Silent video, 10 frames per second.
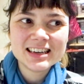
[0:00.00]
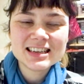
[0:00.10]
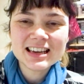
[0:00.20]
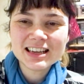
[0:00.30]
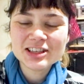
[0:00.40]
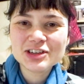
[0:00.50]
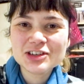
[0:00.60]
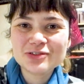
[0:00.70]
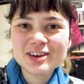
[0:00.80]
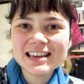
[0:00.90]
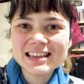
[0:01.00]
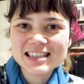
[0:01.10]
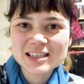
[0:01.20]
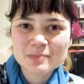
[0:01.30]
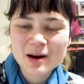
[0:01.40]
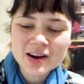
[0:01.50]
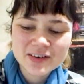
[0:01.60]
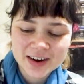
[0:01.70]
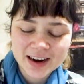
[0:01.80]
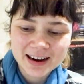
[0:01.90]
it's like it's just really
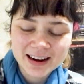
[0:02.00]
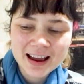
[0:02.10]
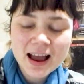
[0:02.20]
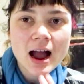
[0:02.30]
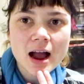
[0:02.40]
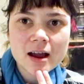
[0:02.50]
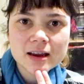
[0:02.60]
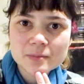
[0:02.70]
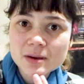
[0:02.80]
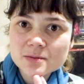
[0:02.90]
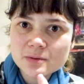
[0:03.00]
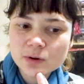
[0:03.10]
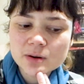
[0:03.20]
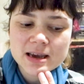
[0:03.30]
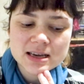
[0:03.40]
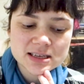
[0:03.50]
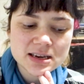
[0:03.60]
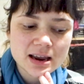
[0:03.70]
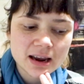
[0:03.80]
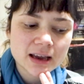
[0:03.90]
inspiring and it makes me want to make a
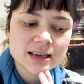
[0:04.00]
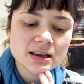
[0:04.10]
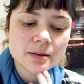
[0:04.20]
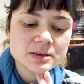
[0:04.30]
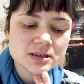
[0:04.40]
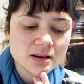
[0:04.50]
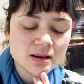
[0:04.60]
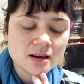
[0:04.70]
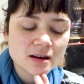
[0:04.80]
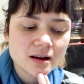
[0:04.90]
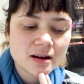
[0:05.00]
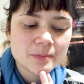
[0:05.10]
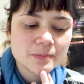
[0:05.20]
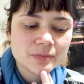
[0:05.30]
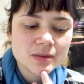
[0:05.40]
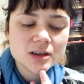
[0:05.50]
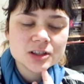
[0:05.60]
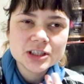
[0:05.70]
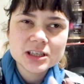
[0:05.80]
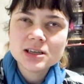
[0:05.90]
zine except um,
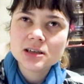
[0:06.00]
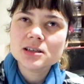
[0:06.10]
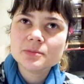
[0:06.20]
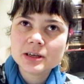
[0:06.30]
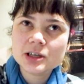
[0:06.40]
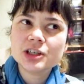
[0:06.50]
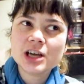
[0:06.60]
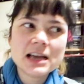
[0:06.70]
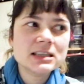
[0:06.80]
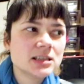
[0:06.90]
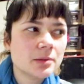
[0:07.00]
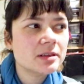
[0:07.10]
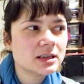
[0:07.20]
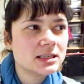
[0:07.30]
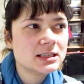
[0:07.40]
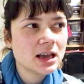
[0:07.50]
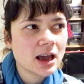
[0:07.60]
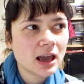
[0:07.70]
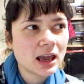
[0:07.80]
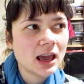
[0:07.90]
she does it because she has something to
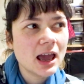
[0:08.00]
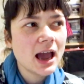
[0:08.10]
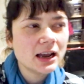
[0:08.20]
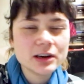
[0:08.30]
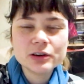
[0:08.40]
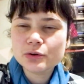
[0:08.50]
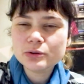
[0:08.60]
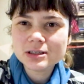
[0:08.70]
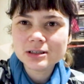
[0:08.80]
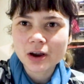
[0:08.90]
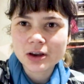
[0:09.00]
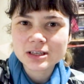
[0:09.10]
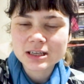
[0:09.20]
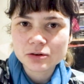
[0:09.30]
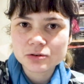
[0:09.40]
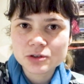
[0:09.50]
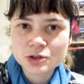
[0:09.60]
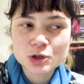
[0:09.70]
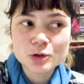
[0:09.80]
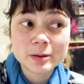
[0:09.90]
say and I know this is going to sound
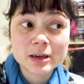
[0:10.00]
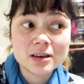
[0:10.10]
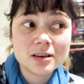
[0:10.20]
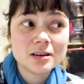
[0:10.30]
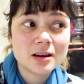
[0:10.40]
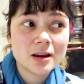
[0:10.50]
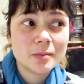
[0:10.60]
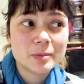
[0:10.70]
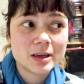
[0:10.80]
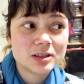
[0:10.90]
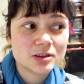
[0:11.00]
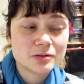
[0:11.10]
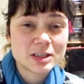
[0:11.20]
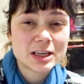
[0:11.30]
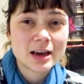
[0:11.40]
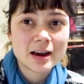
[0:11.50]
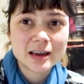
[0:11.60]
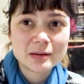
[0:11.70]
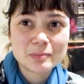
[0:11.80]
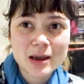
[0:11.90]
stupid because obviously
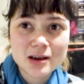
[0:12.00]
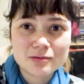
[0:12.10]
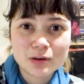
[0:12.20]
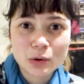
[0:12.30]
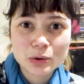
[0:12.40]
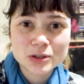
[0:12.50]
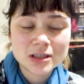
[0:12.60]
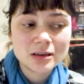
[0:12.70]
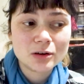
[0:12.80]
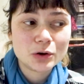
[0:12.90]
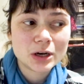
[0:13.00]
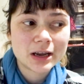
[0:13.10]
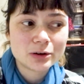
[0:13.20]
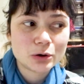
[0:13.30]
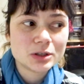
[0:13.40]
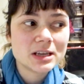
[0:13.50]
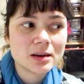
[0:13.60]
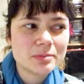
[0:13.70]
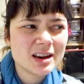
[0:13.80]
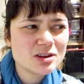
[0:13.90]
I make vlogs and online
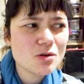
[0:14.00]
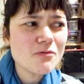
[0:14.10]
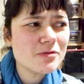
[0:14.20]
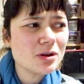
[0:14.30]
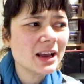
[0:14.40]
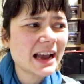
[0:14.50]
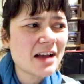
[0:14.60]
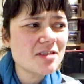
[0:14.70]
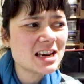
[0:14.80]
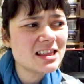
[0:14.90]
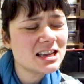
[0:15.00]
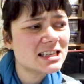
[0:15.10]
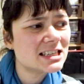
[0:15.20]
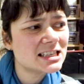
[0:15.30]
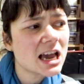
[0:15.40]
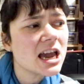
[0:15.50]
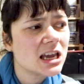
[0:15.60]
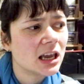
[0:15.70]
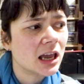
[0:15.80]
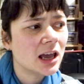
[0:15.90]
content but I don't feel like I have anything to
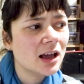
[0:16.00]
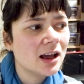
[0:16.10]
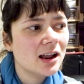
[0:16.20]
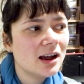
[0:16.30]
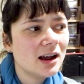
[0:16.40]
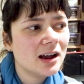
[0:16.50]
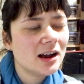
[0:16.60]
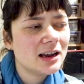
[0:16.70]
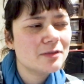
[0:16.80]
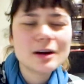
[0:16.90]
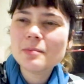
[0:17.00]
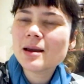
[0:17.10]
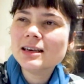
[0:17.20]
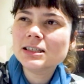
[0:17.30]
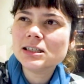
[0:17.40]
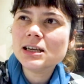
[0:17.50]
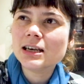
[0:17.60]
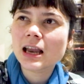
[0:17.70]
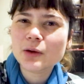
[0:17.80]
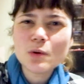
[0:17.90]
say if I made a zine.
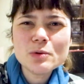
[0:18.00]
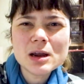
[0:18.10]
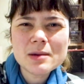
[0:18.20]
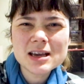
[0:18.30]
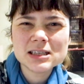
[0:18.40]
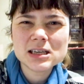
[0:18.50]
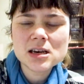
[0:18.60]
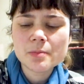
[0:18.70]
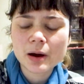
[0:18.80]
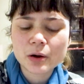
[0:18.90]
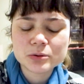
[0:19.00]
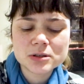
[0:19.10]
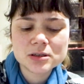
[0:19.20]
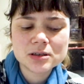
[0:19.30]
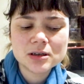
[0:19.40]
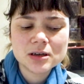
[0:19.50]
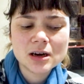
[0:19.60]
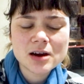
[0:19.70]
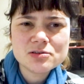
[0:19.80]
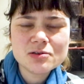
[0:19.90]
Like, what would I make a zine about?
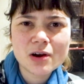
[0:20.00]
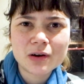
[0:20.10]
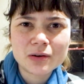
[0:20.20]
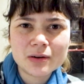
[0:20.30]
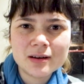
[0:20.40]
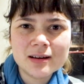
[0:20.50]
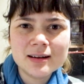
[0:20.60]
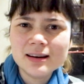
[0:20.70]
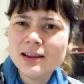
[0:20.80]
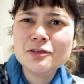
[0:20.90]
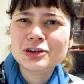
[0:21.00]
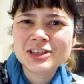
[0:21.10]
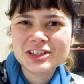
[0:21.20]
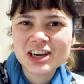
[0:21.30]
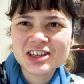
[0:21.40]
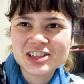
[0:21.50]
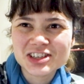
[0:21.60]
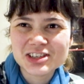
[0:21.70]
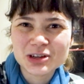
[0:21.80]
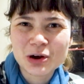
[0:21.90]
I don't know. Leave your
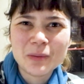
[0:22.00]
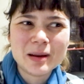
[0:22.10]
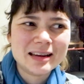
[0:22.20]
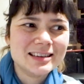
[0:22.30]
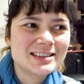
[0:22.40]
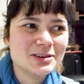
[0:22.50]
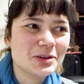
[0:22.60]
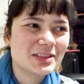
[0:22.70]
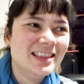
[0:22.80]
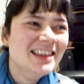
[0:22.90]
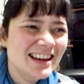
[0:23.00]
suggestions in the comments. Not,